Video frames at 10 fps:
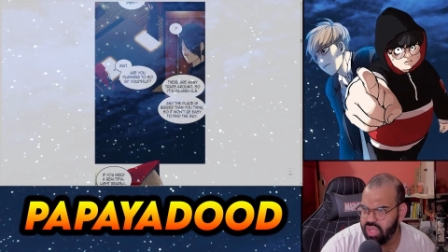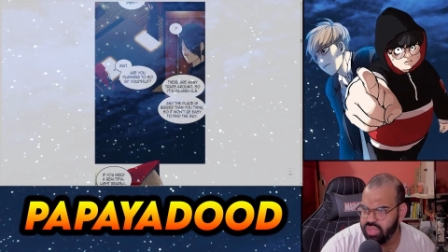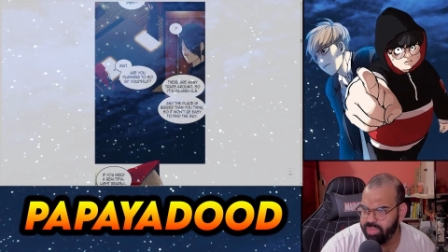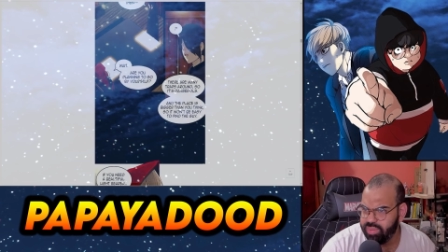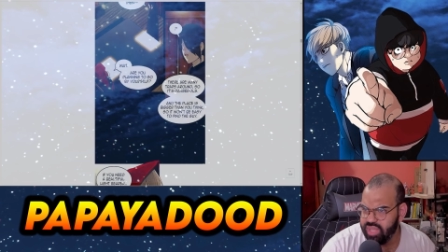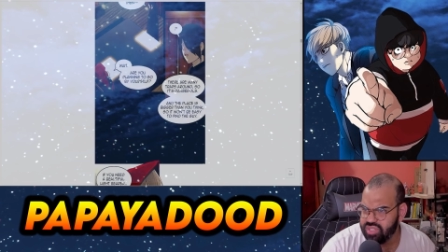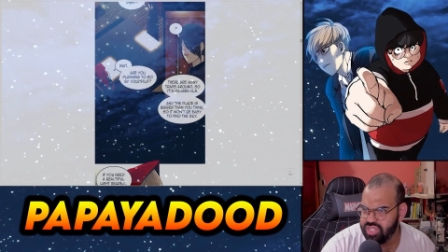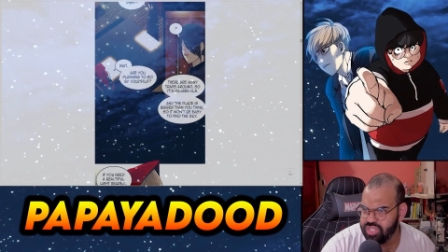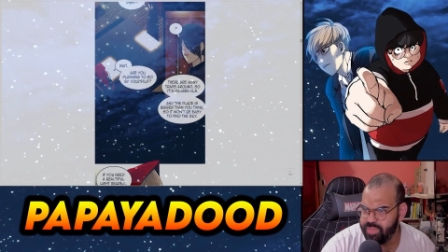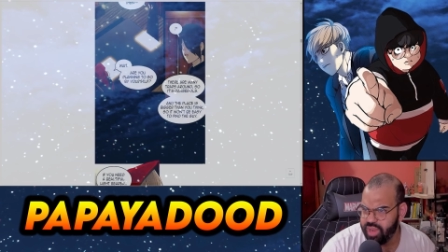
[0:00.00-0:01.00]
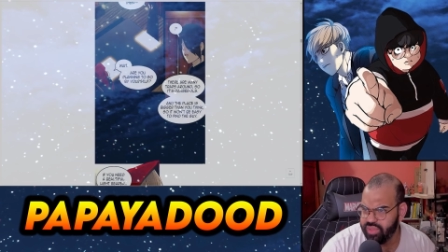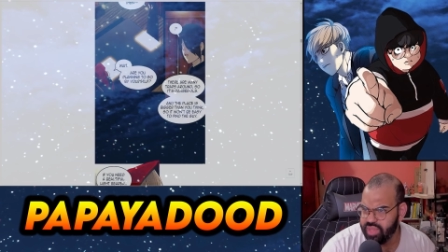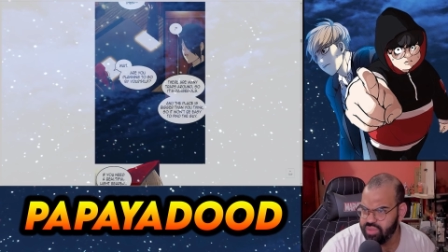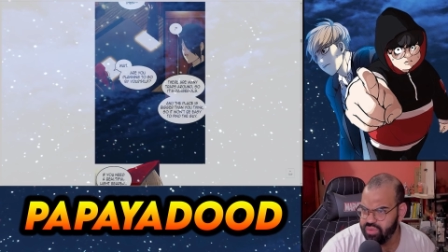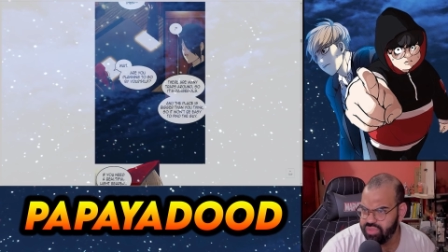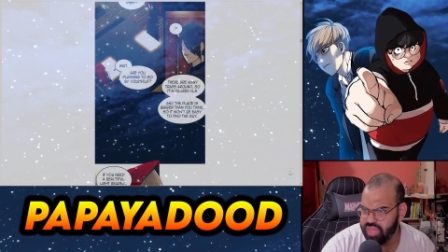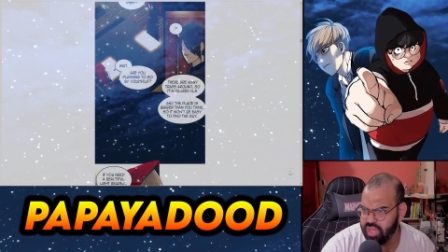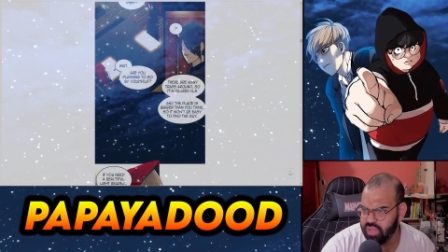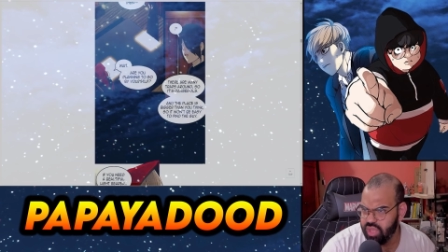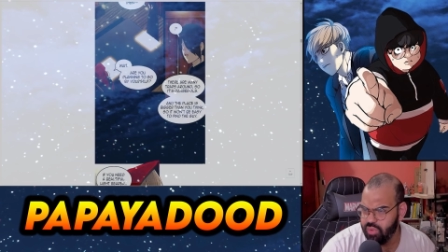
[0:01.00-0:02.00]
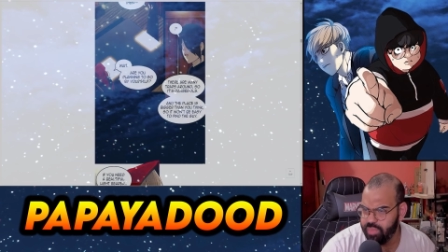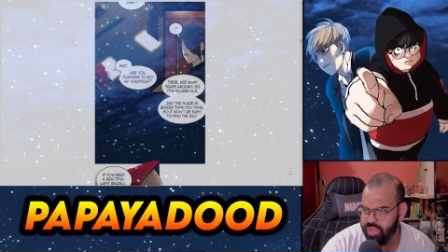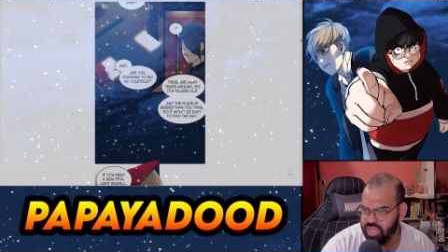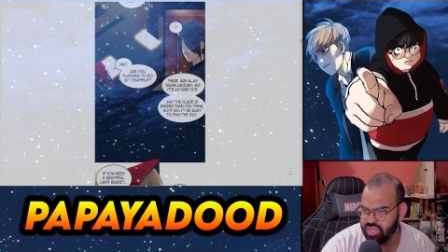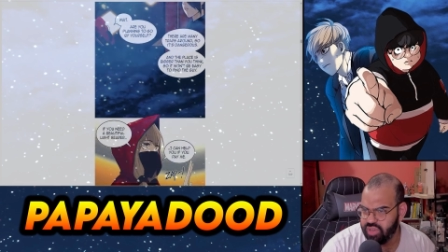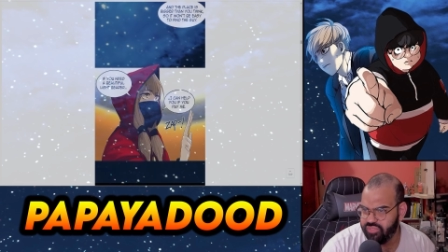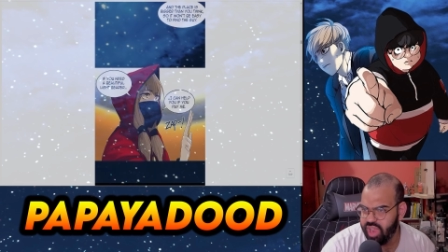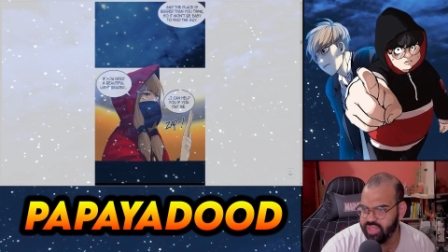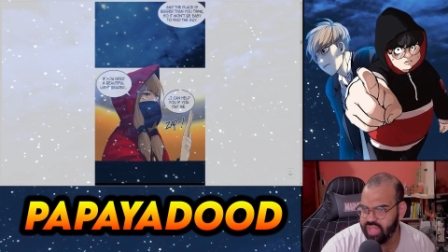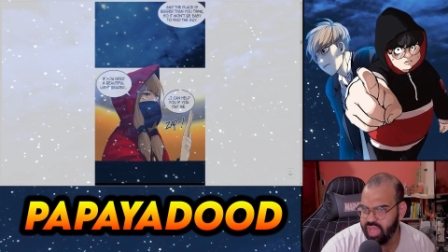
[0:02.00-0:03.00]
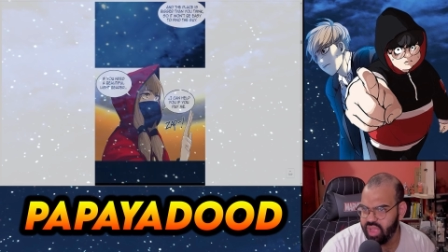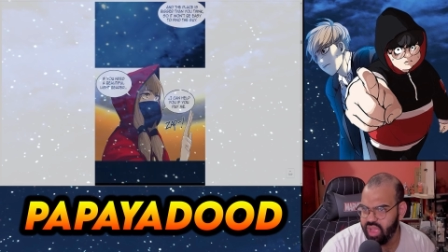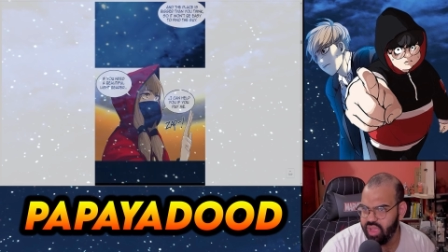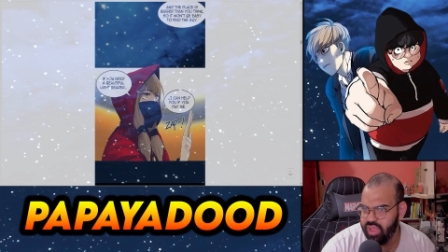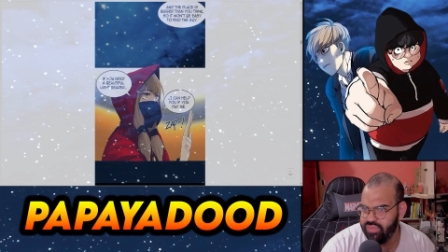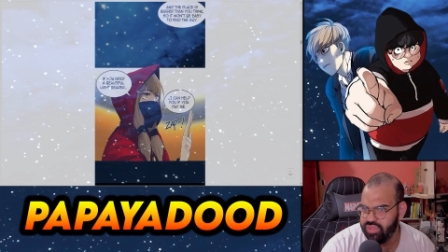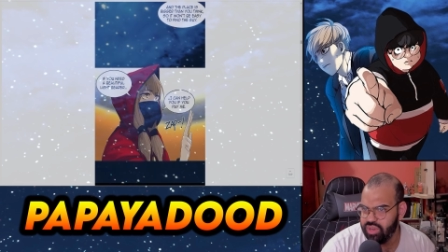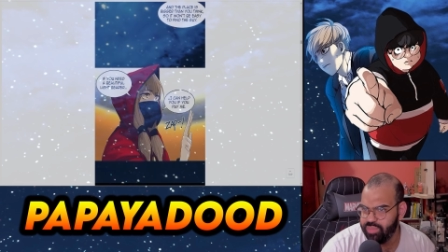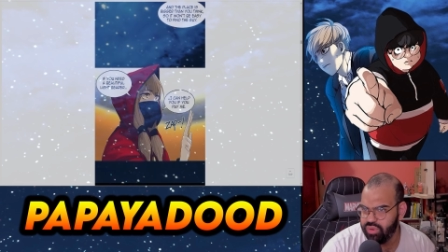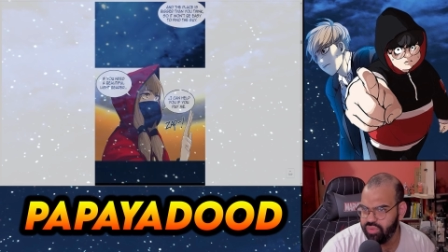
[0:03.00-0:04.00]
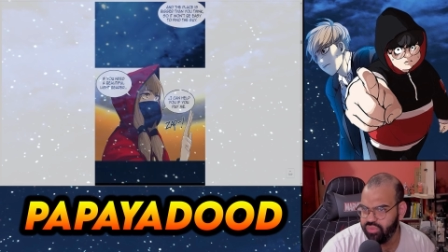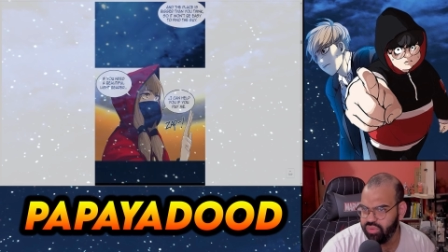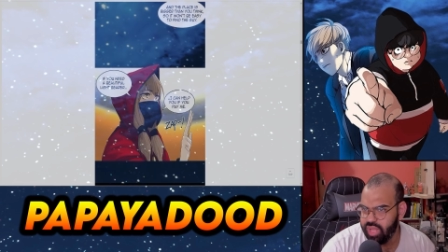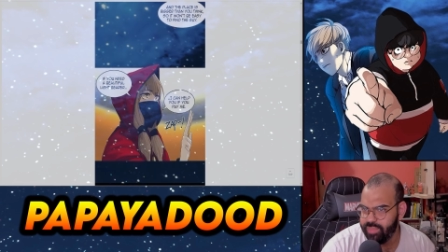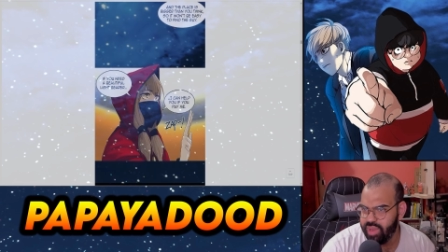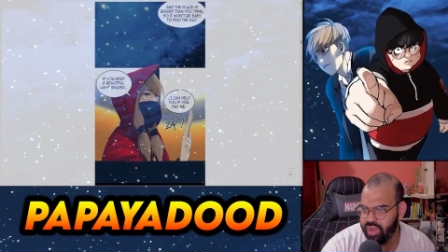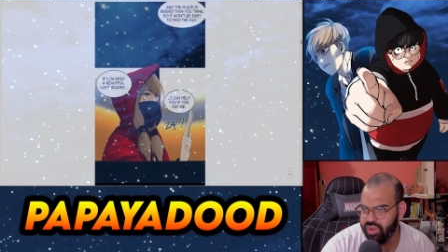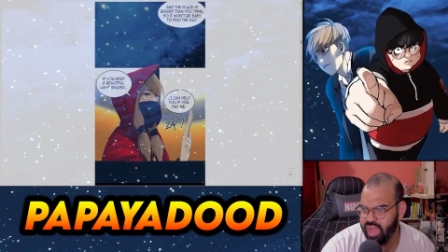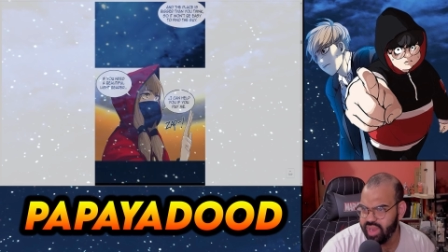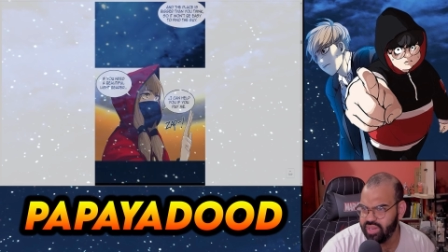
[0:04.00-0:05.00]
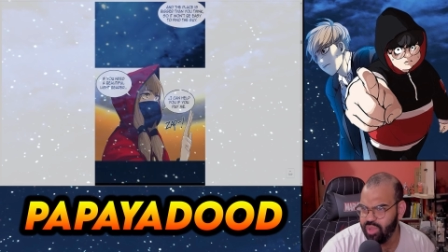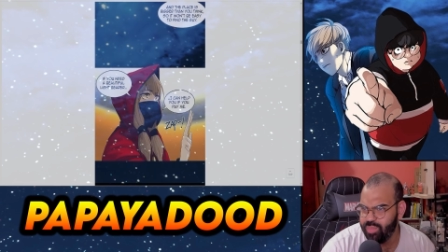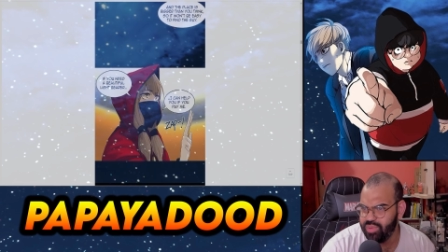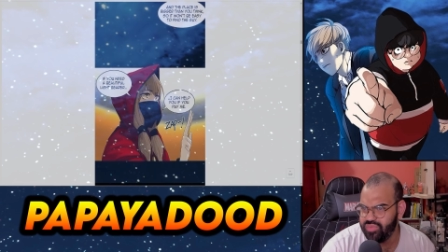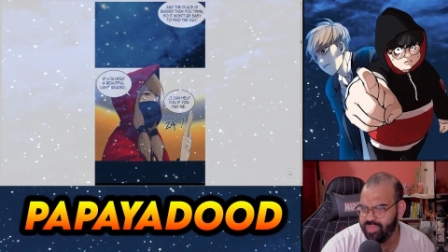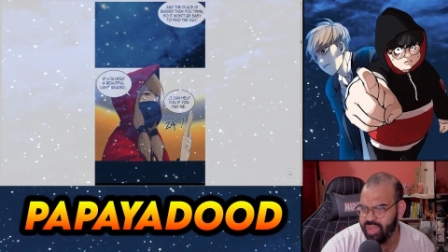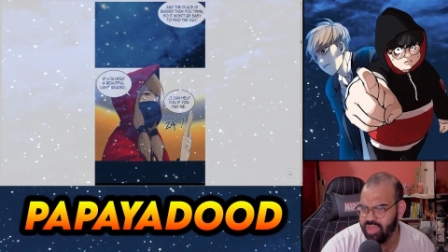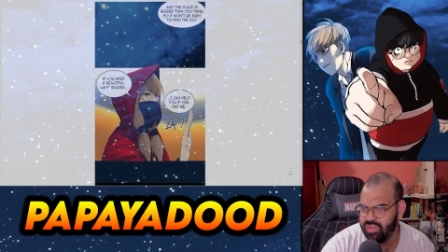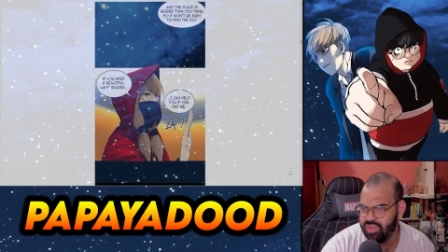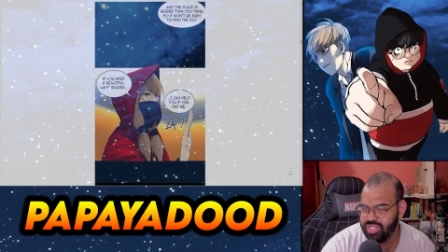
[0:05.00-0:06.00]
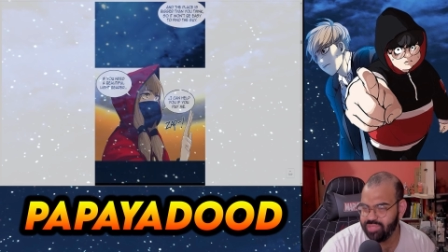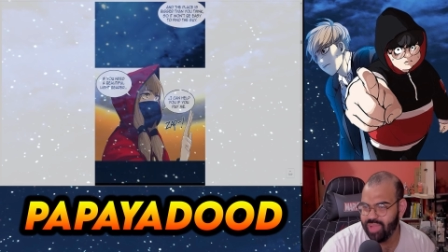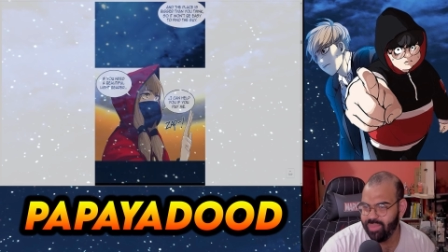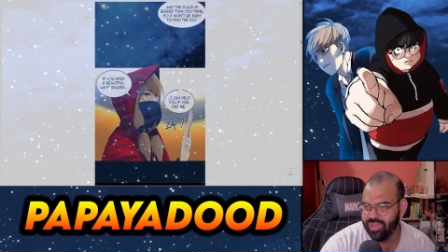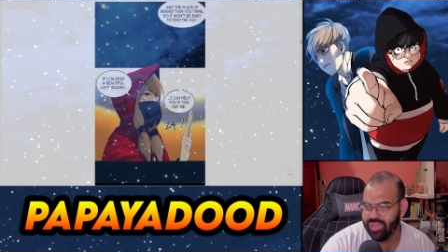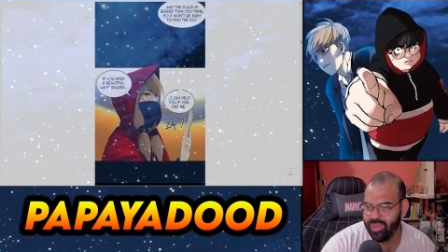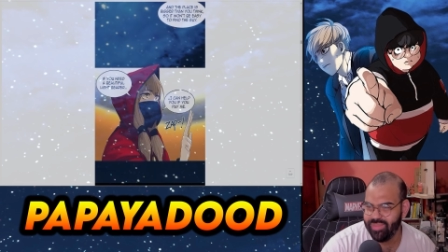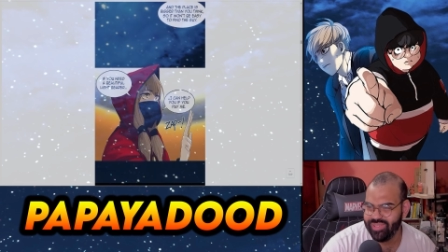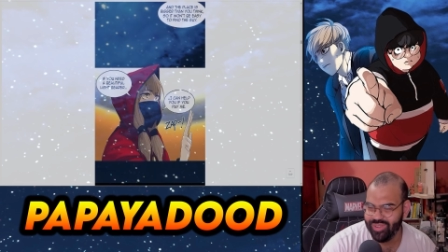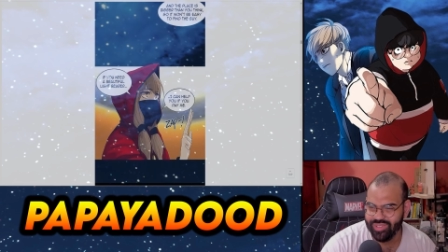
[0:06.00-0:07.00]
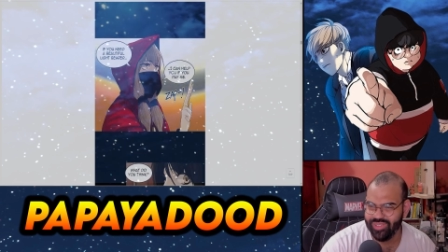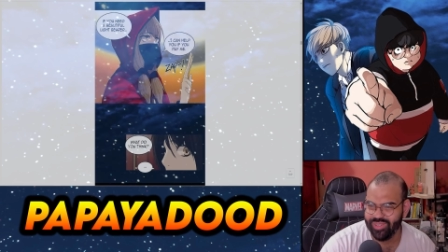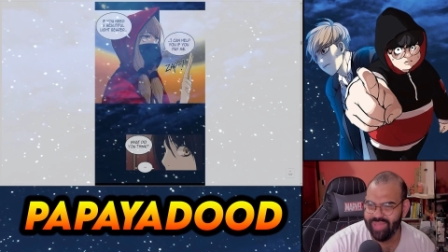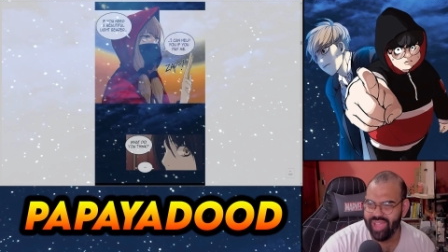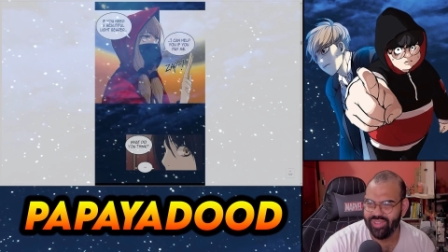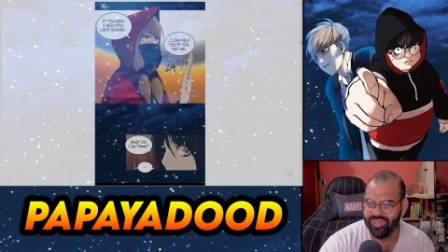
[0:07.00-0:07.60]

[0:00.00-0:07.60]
And the place is bigger than you think. It won't be easy to find that guy. If you need a beautiful light bearer, I can help you if you pay me. She's probably like a... Yo, she look mad.